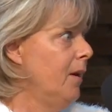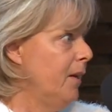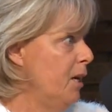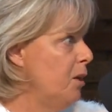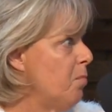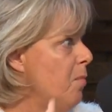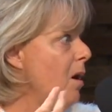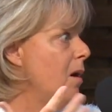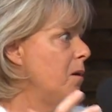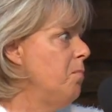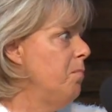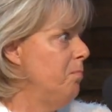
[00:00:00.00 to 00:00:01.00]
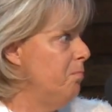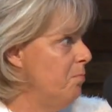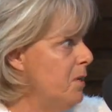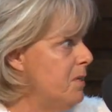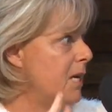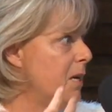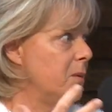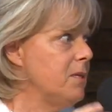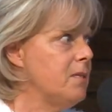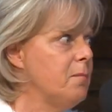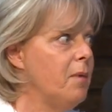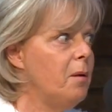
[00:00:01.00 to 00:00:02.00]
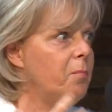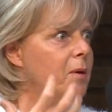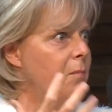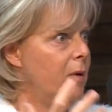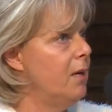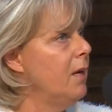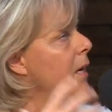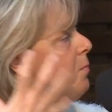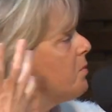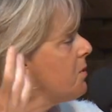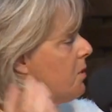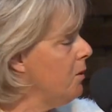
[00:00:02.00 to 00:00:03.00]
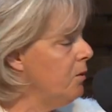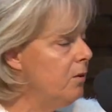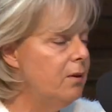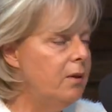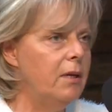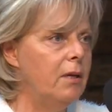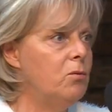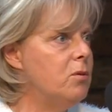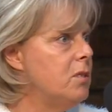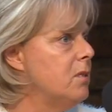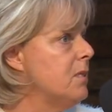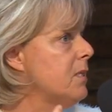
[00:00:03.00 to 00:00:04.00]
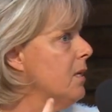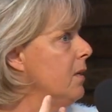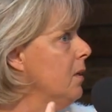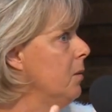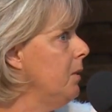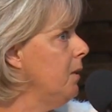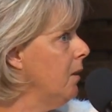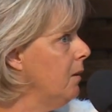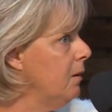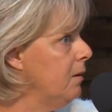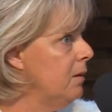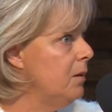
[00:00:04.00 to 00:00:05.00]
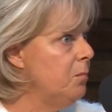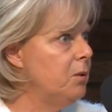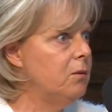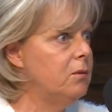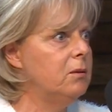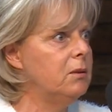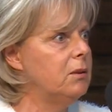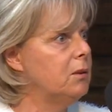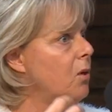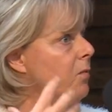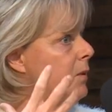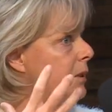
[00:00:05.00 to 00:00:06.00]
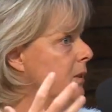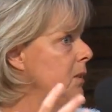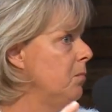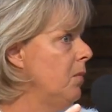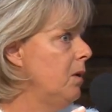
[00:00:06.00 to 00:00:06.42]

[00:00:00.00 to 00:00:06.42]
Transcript: get my metabolism up and absolutely, and also just getting a bit healthier because obviously my